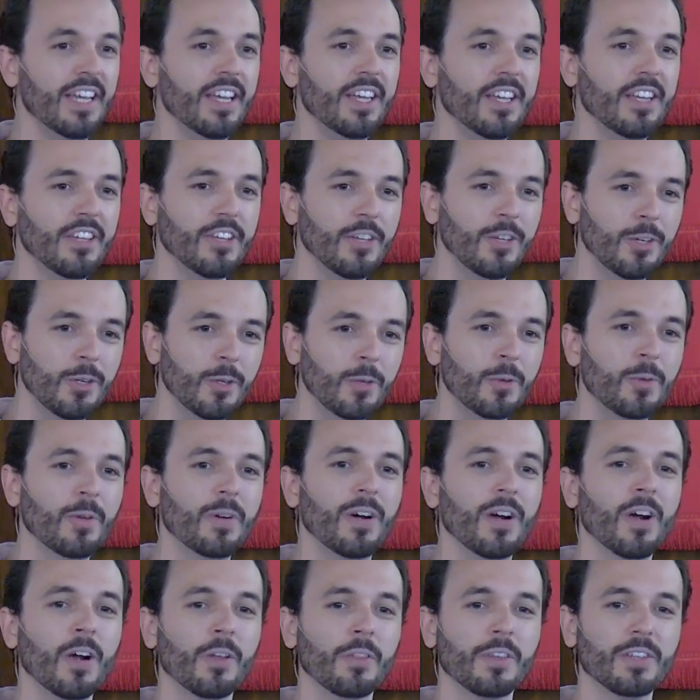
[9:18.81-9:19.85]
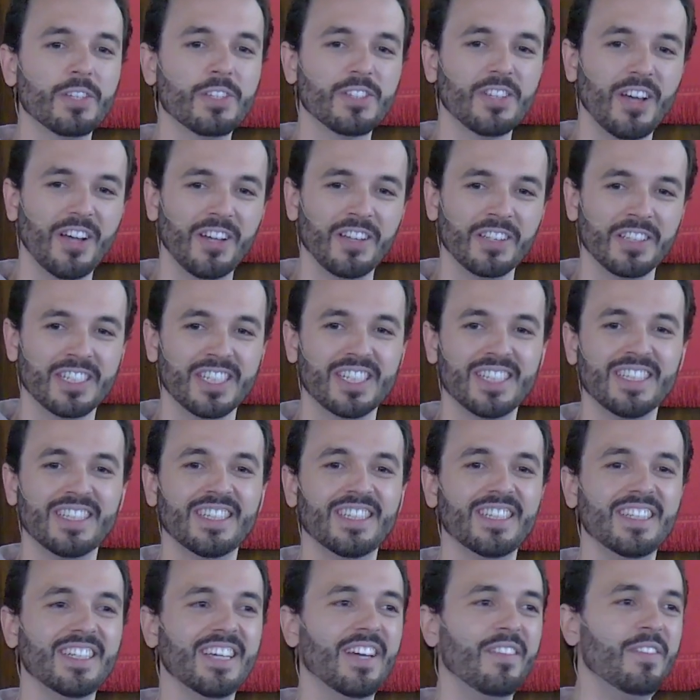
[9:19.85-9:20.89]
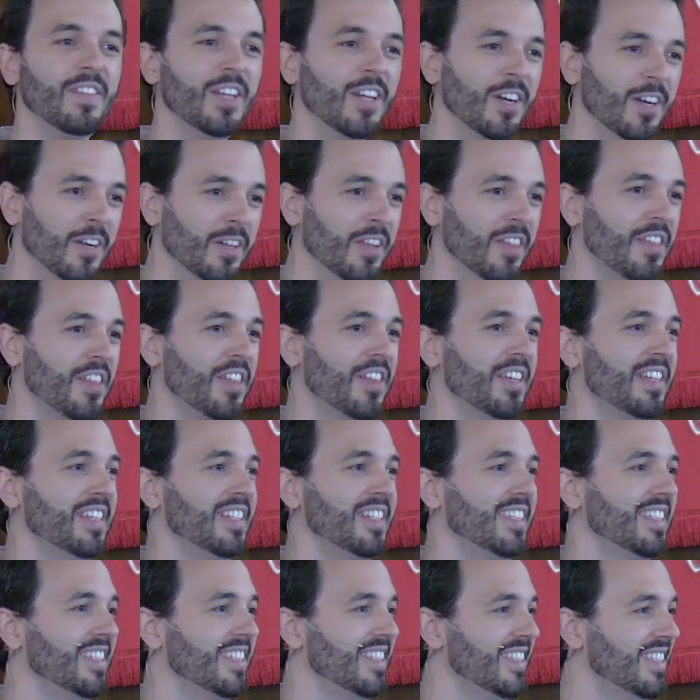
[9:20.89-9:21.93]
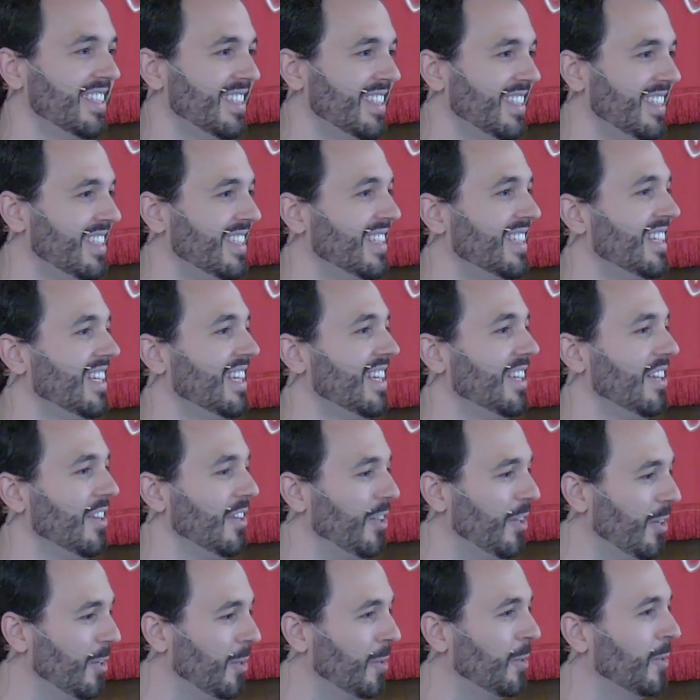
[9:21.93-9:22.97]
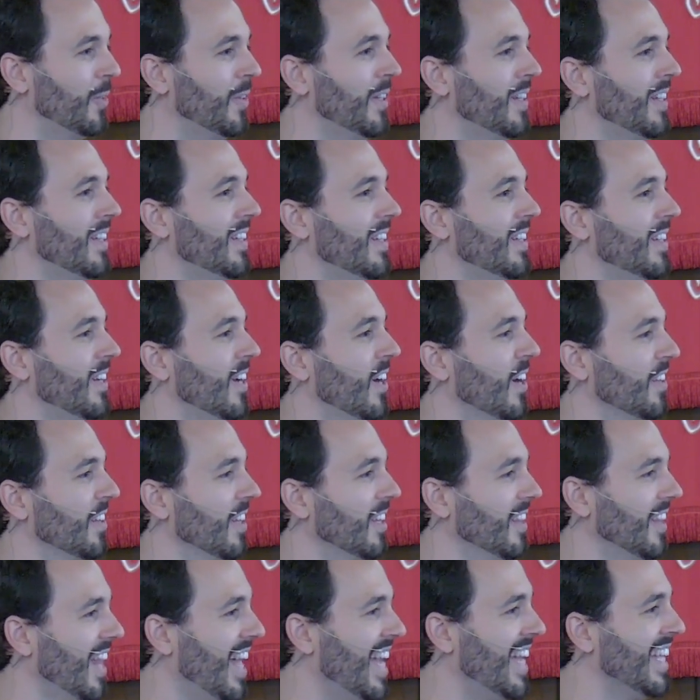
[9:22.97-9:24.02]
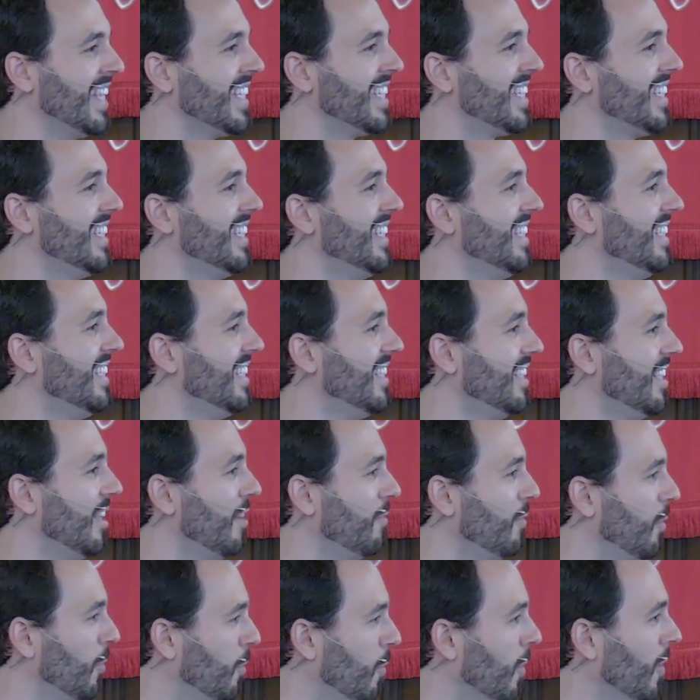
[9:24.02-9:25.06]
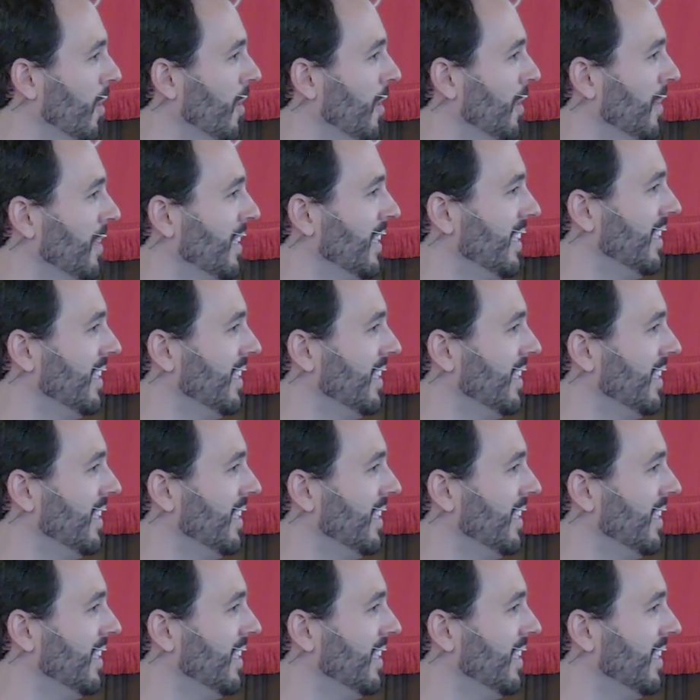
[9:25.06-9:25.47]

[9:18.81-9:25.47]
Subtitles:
You are the salt of the earth. You are the light of the world.